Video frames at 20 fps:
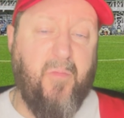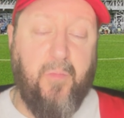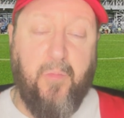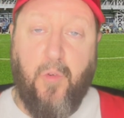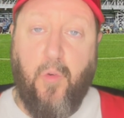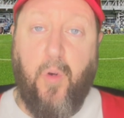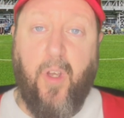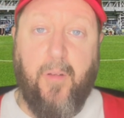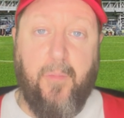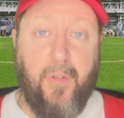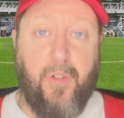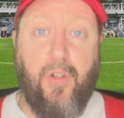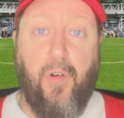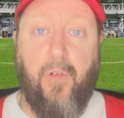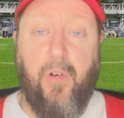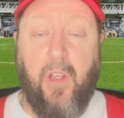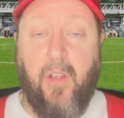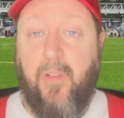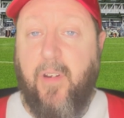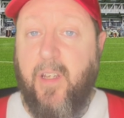Quite a
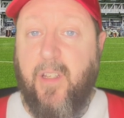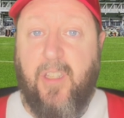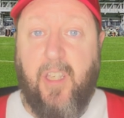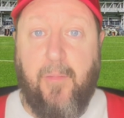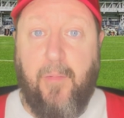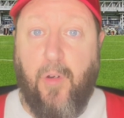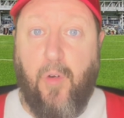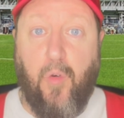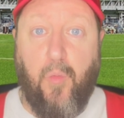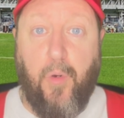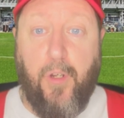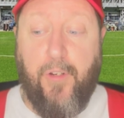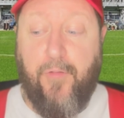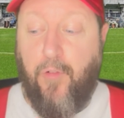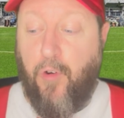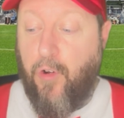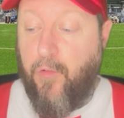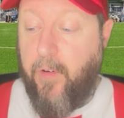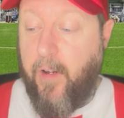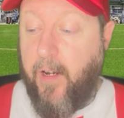majority of any team you could wish
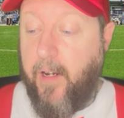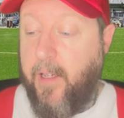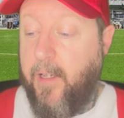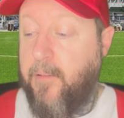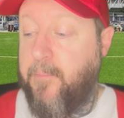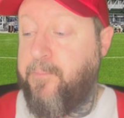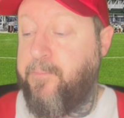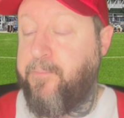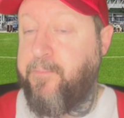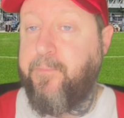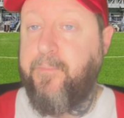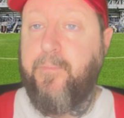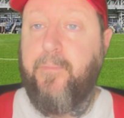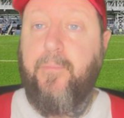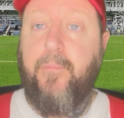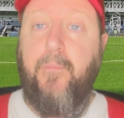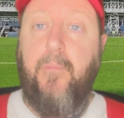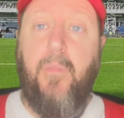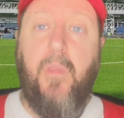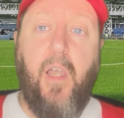for, really.
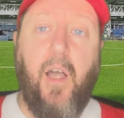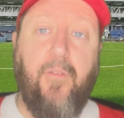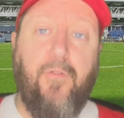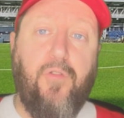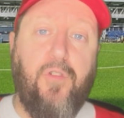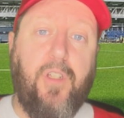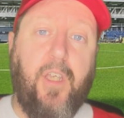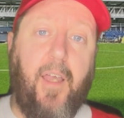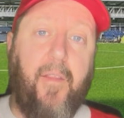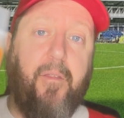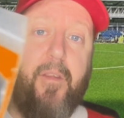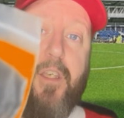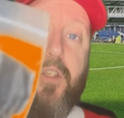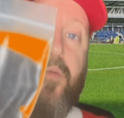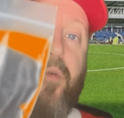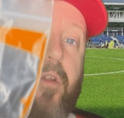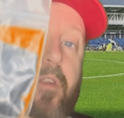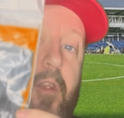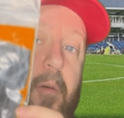I'm just getting this one in the